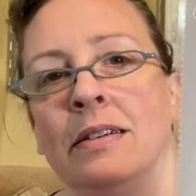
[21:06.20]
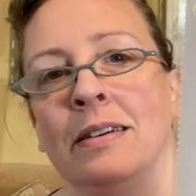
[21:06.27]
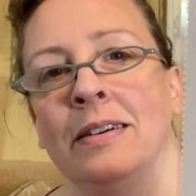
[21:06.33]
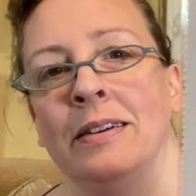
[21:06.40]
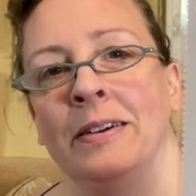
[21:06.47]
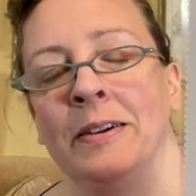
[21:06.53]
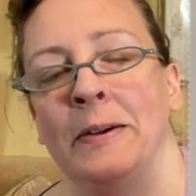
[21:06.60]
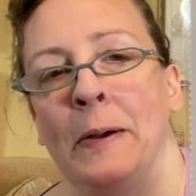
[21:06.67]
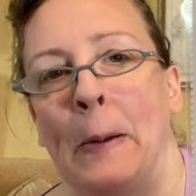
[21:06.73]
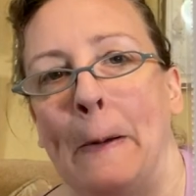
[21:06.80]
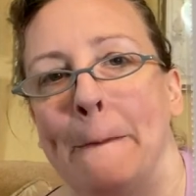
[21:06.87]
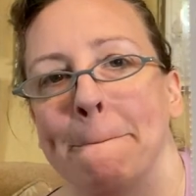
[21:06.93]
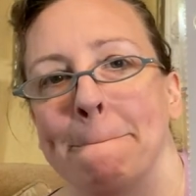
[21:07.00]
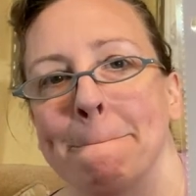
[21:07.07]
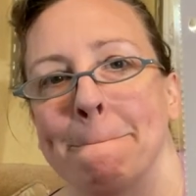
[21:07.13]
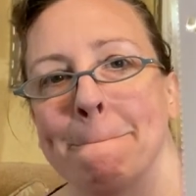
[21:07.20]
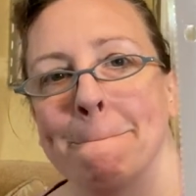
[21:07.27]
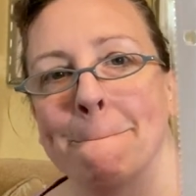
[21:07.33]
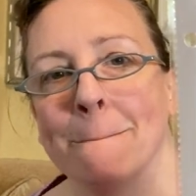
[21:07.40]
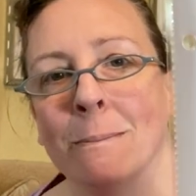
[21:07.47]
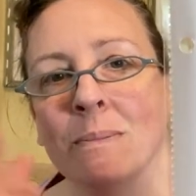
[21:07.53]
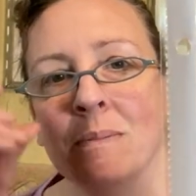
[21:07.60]

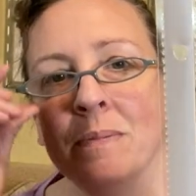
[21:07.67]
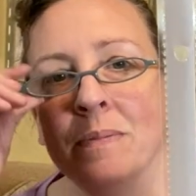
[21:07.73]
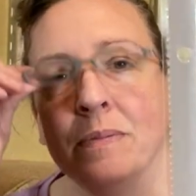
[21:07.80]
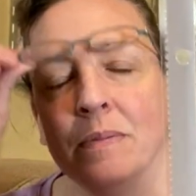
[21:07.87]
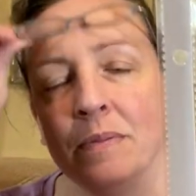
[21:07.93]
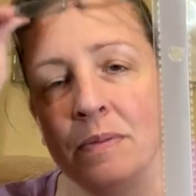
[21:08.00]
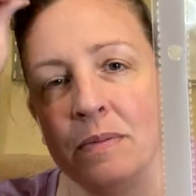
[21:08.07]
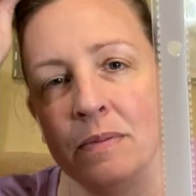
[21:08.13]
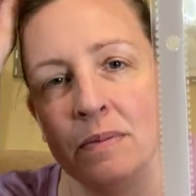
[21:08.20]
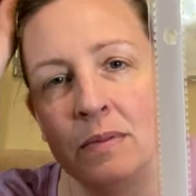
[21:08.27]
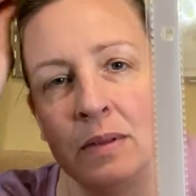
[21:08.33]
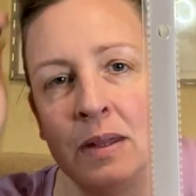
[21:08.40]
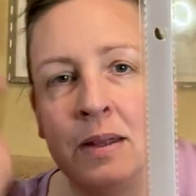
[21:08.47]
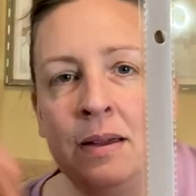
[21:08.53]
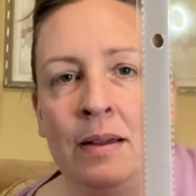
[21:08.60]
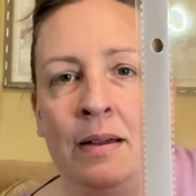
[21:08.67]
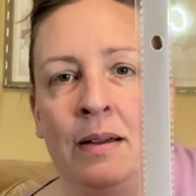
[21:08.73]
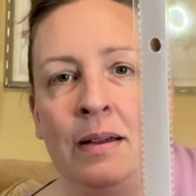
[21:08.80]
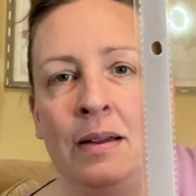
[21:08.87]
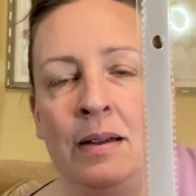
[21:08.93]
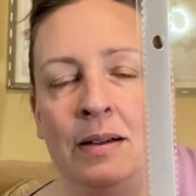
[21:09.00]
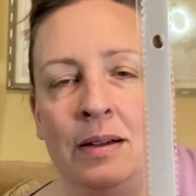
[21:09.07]
(no one is talking)